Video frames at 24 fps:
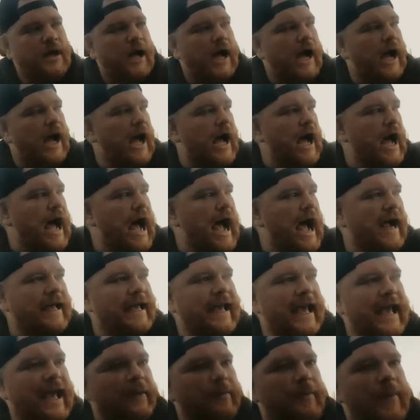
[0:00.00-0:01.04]
Uh, I
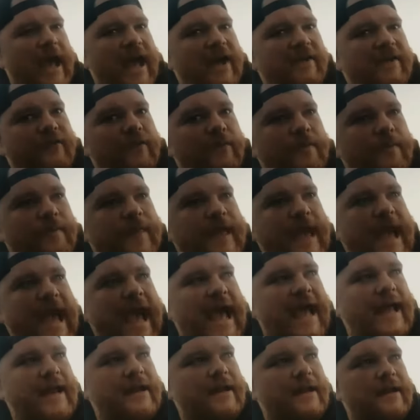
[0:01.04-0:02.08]
came back from
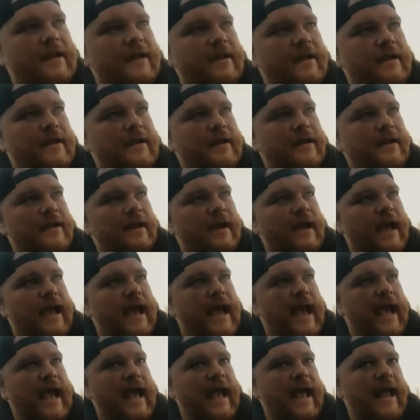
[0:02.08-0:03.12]
that
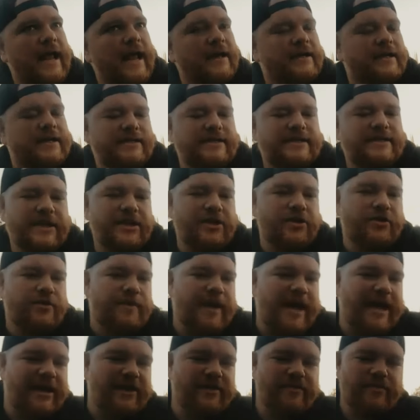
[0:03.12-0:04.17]
and continued
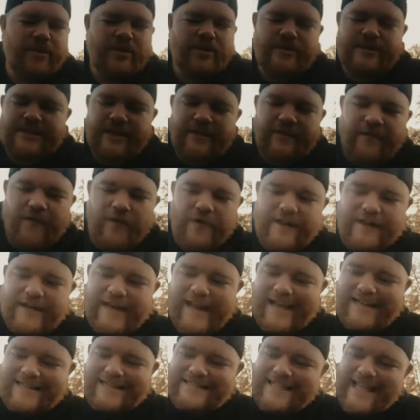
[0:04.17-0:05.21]
making music for the
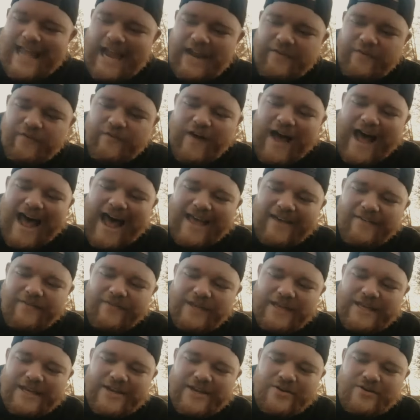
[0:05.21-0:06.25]
next like five
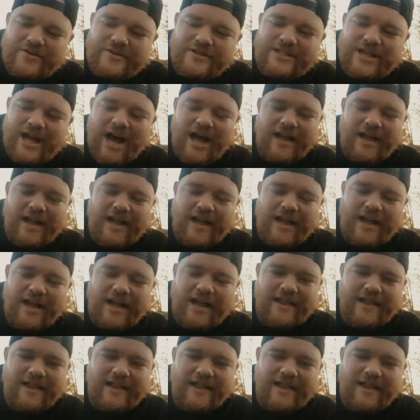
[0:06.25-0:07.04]
years on